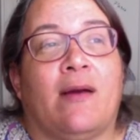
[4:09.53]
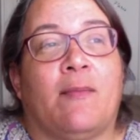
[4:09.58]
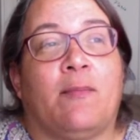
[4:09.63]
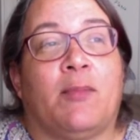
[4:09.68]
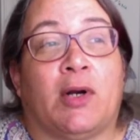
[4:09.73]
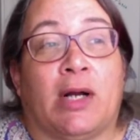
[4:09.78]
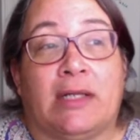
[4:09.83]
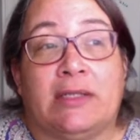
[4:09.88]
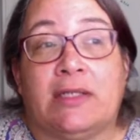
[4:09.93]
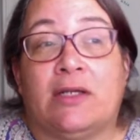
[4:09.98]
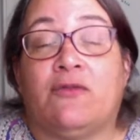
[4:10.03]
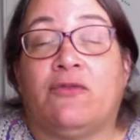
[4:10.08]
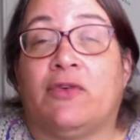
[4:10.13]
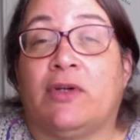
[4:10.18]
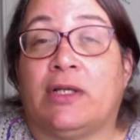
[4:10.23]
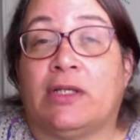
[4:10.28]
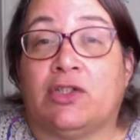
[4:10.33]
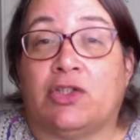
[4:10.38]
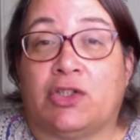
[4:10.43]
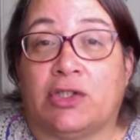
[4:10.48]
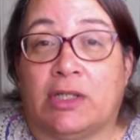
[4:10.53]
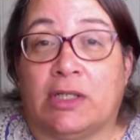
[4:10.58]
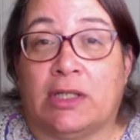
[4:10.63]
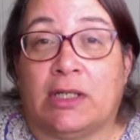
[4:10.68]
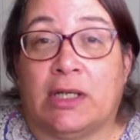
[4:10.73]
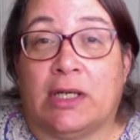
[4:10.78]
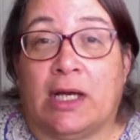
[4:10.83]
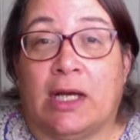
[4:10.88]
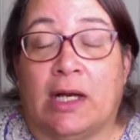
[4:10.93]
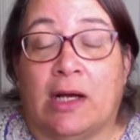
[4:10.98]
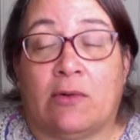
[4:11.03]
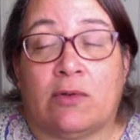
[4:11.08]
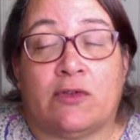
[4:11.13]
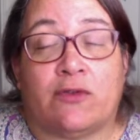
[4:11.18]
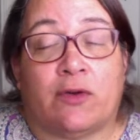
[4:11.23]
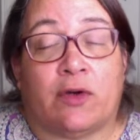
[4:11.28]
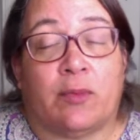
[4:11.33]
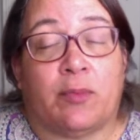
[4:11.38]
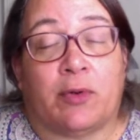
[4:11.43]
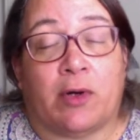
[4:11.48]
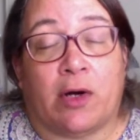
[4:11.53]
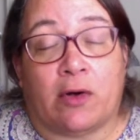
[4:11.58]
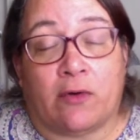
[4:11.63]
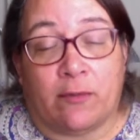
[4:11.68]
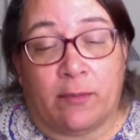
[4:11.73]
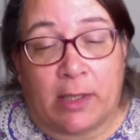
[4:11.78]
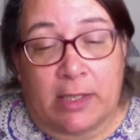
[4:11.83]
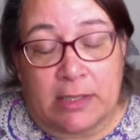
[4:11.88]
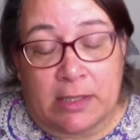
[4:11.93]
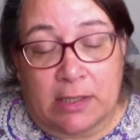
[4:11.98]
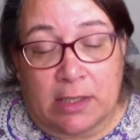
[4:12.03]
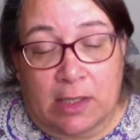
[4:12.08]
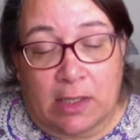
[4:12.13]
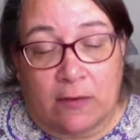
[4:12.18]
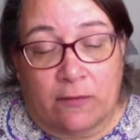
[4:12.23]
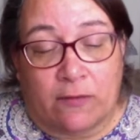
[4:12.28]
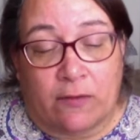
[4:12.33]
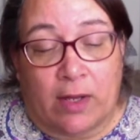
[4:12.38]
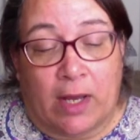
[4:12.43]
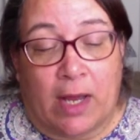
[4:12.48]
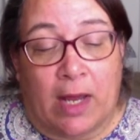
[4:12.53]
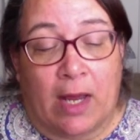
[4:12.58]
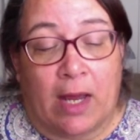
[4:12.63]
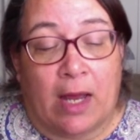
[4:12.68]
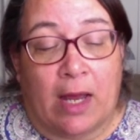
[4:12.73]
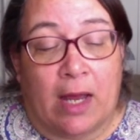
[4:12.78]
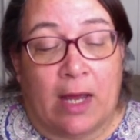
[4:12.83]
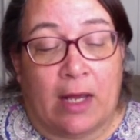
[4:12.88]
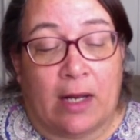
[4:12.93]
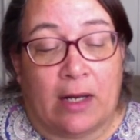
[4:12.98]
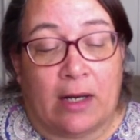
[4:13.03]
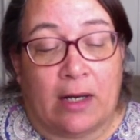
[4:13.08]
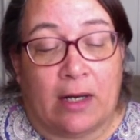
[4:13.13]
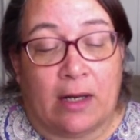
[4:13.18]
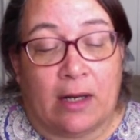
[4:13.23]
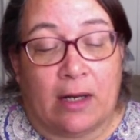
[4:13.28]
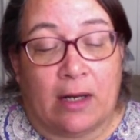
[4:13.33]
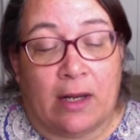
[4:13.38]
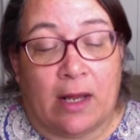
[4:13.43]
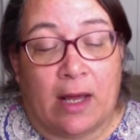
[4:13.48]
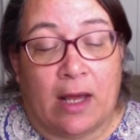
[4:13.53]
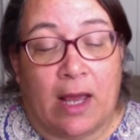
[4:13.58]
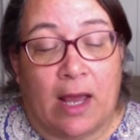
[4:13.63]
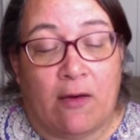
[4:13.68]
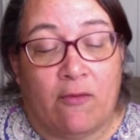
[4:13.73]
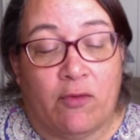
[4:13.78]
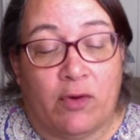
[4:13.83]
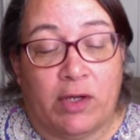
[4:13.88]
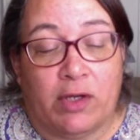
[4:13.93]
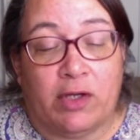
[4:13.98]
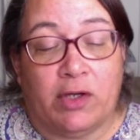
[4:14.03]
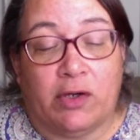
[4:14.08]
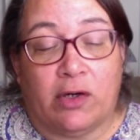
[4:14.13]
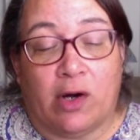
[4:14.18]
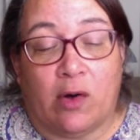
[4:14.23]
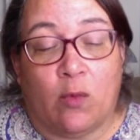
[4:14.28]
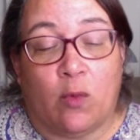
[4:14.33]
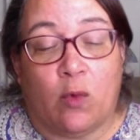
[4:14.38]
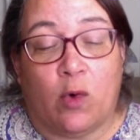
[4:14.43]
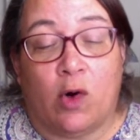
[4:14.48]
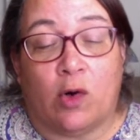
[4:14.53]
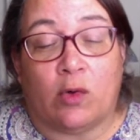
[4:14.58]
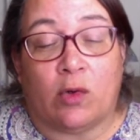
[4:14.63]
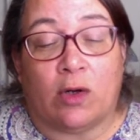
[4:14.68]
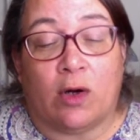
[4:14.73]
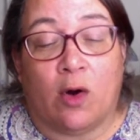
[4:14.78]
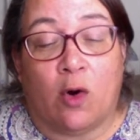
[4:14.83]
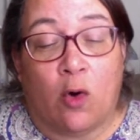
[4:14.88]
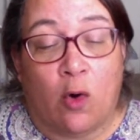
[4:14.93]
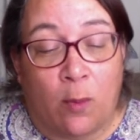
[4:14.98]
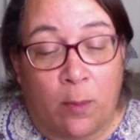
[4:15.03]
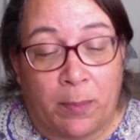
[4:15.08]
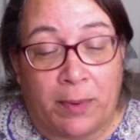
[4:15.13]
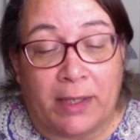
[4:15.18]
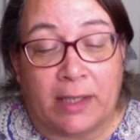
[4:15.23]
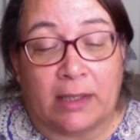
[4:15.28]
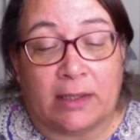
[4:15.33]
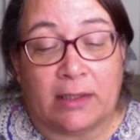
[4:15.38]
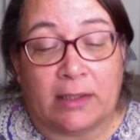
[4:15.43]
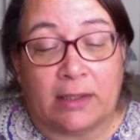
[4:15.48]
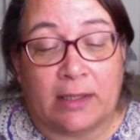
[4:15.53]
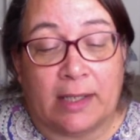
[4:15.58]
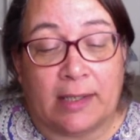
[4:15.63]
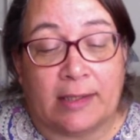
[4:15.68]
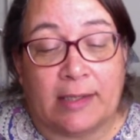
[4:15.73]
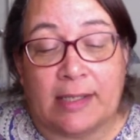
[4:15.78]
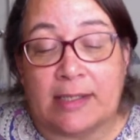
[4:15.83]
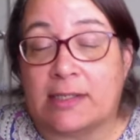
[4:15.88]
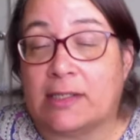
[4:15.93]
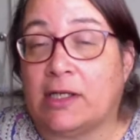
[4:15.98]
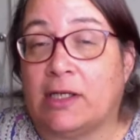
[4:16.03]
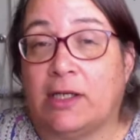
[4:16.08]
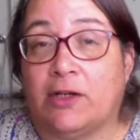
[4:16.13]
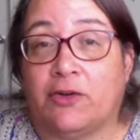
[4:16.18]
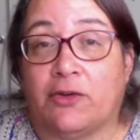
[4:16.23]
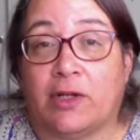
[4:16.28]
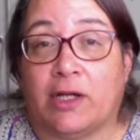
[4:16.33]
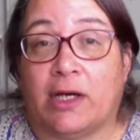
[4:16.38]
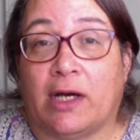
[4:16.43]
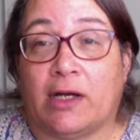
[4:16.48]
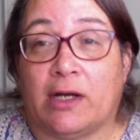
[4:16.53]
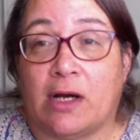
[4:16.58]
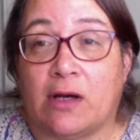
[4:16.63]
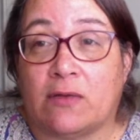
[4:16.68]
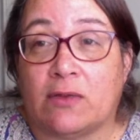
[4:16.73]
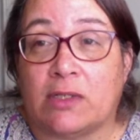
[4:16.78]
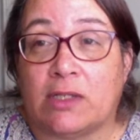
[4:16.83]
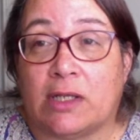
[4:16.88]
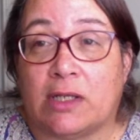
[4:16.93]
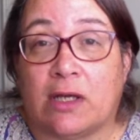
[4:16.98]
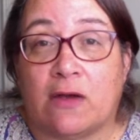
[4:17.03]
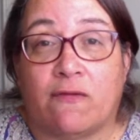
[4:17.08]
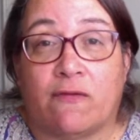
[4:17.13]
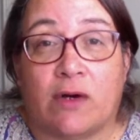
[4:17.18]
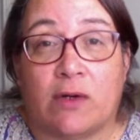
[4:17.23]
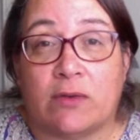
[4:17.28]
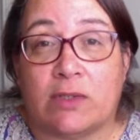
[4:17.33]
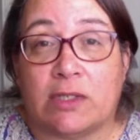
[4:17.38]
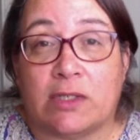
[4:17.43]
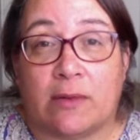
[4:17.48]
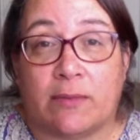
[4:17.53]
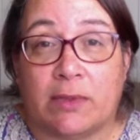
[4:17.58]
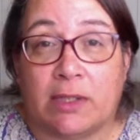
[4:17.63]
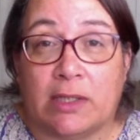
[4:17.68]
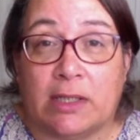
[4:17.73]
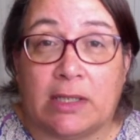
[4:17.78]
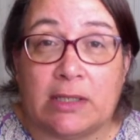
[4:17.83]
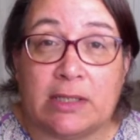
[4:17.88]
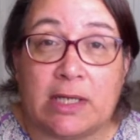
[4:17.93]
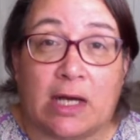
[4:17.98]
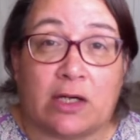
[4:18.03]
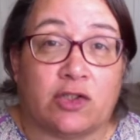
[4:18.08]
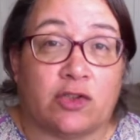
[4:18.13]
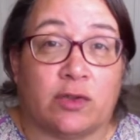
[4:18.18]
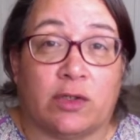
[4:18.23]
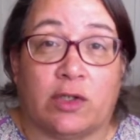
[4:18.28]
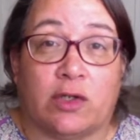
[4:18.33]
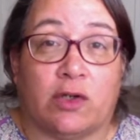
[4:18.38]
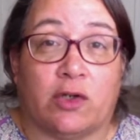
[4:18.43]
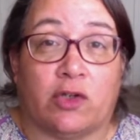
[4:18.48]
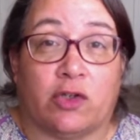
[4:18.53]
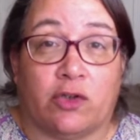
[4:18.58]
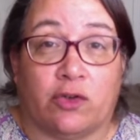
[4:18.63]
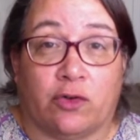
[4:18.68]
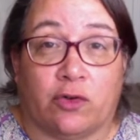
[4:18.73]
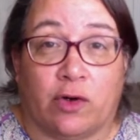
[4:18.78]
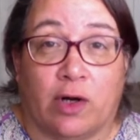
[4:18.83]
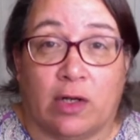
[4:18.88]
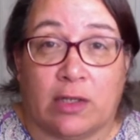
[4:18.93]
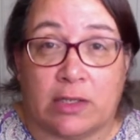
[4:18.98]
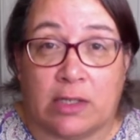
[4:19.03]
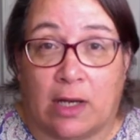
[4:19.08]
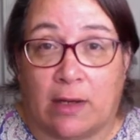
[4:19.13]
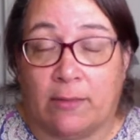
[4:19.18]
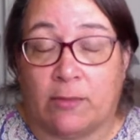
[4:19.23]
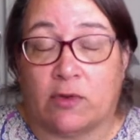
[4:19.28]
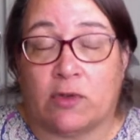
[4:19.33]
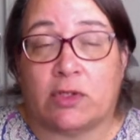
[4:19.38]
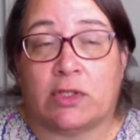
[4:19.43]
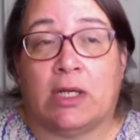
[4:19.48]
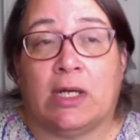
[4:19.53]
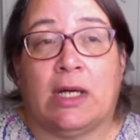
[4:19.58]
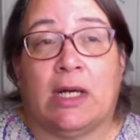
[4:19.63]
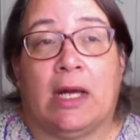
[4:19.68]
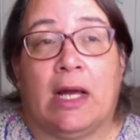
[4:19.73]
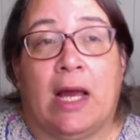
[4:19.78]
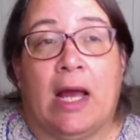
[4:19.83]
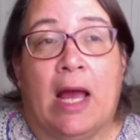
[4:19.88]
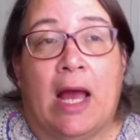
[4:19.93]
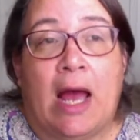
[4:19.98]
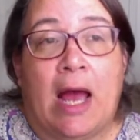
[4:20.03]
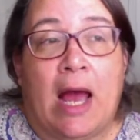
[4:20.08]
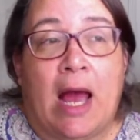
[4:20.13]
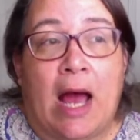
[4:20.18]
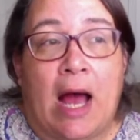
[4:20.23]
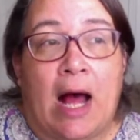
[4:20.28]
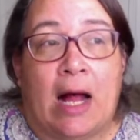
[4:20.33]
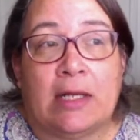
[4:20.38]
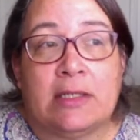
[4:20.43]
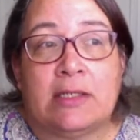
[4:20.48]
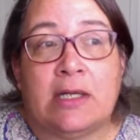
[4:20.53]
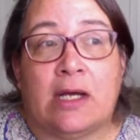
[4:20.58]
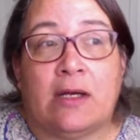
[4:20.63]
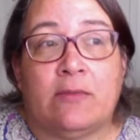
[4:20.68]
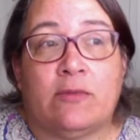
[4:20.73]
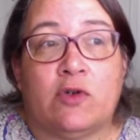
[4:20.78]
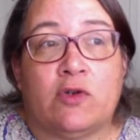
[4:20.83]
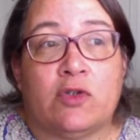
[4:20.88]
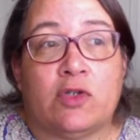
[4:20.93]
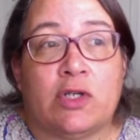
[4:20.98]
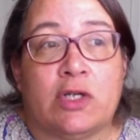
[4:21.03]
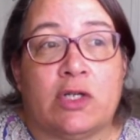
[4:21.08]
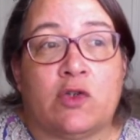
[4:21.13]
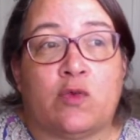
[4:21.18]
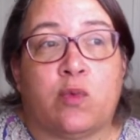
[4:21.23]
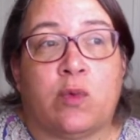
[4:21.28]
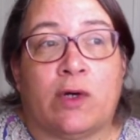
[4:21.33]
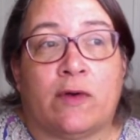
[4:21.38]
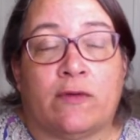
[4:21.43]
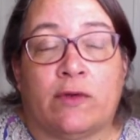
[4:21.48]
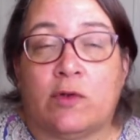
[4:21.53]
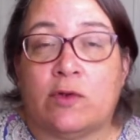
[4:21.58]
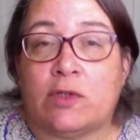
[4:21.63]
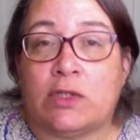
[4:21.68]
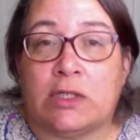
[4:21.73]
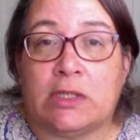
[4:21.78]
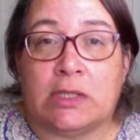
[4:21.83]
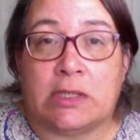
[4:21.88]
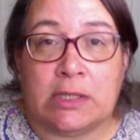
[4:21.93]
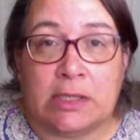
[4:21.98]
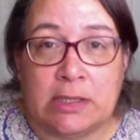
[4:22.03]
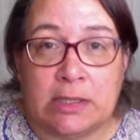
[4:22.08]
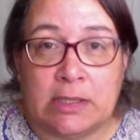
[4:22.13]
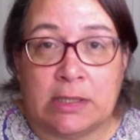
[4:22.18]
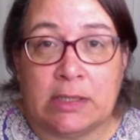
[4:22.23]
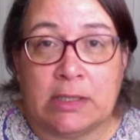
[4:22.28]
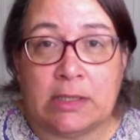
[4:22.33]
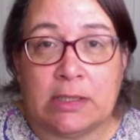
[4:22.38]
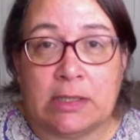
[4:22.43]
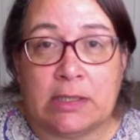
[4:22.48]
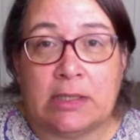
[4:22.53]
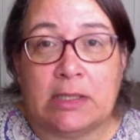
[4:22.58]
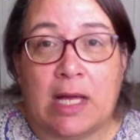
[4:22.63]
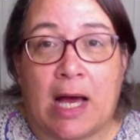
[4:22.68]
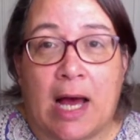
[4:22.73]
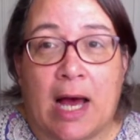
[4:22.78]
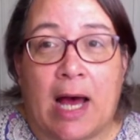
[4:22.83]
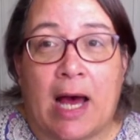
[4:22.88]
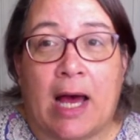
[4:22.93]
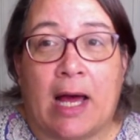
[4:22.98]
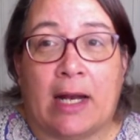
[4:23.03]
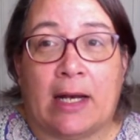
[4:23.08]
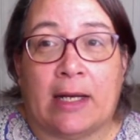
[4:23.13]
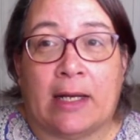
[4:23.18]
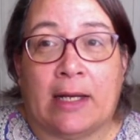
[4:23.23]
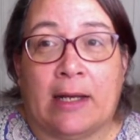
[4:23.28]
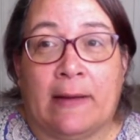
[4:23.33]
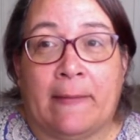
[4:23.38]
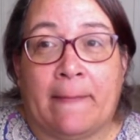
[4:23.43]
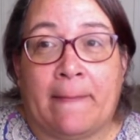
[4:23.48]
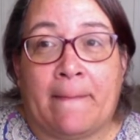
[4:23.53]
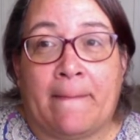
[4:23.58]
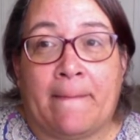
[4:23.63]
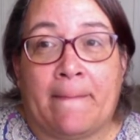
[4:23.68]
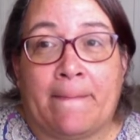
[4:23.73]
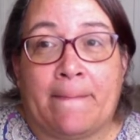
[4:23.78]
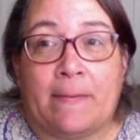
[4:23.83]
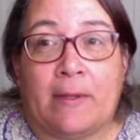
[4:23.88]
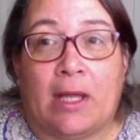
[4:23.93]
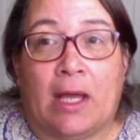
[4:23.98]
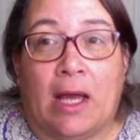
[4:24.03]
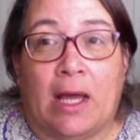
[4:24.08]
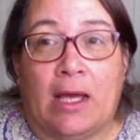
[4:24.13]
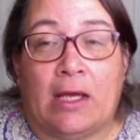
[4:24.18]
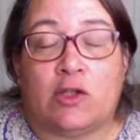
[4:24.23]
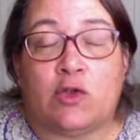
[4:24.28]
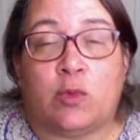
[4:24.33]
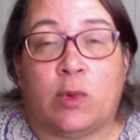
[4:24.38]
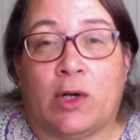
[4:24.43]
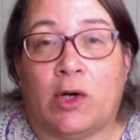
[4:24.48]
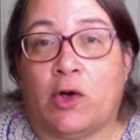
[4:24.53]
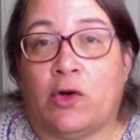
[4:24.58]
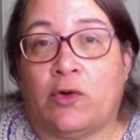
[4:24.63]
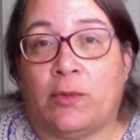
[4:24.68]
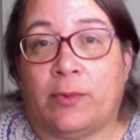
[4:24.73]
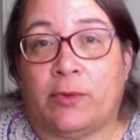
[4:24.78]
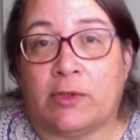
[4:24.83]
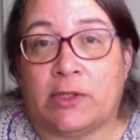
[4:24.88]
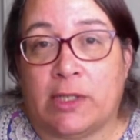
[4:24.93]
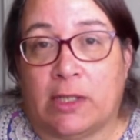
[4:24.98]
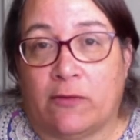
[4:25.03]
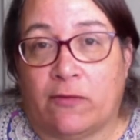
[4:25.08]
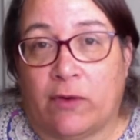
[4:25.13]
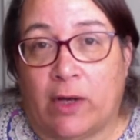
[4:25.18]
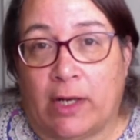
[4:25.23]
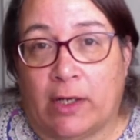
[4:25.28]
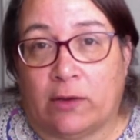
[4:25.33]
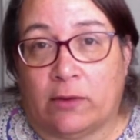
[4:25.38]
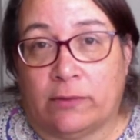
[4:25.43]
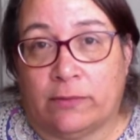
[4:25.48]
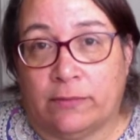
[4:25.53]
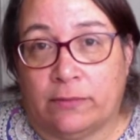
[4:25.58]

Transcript: But I did finish it, and I was very proud of myself. And every year I woke hoping that that's the year they announced that they found something that's actually going to cure Alzheimer's. Alzheimer's is one of those diseases that it's 100% fatal.